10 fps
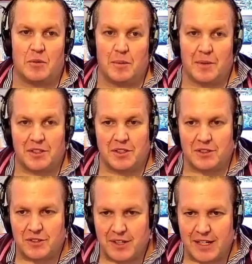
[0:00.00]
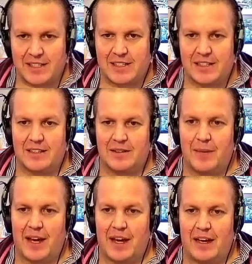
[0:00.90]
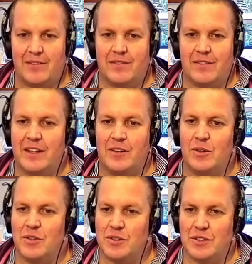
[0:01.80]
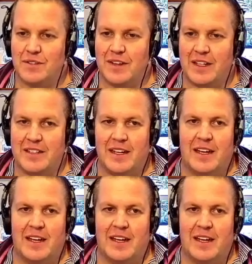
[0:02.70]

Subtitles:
women should dress and behave and all sorts of things,